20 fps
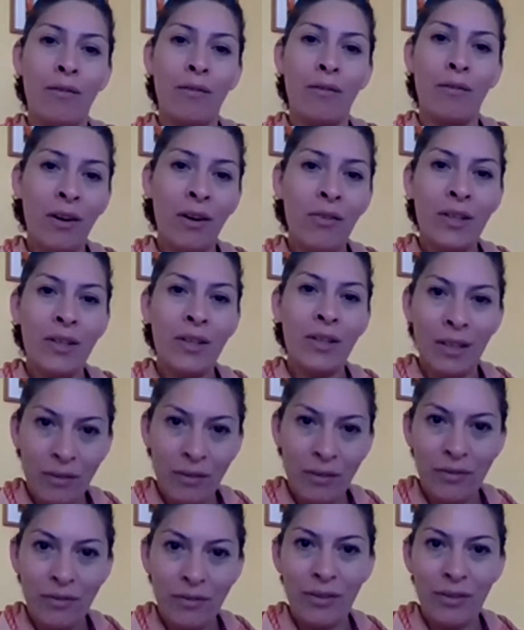very
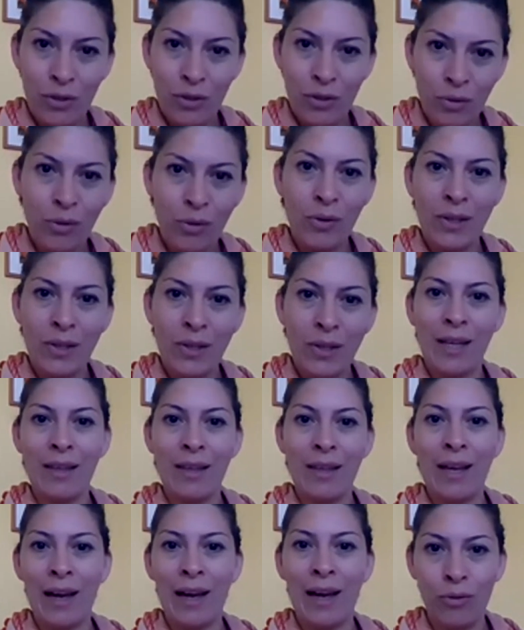tough stories that
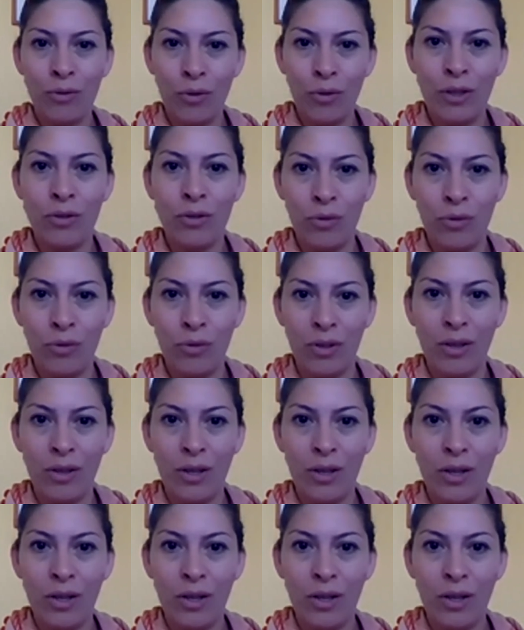they had to endure.